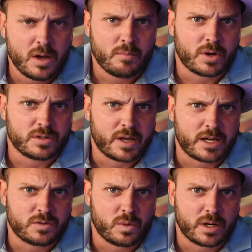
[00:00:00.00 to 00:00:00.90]
Personally, I
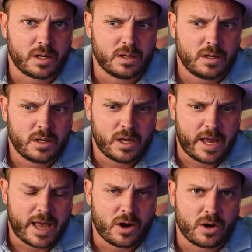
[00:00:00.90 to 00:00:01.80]
just want to
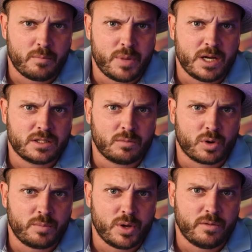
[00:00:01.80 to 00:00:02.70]
hang out on a beach
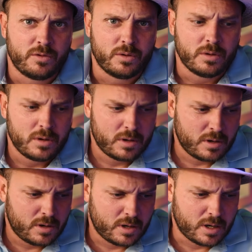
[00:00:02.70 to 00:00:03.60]
somewhere beautiful
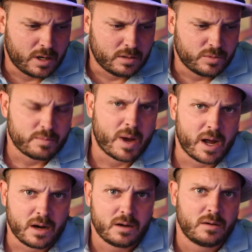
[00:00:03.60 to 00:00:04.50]
uh, with
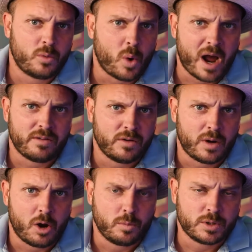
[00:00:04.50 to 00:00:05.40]
my wife, who
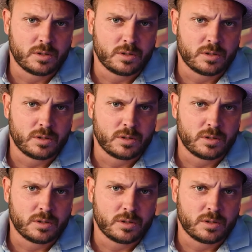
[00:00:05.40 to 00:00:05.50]
I hope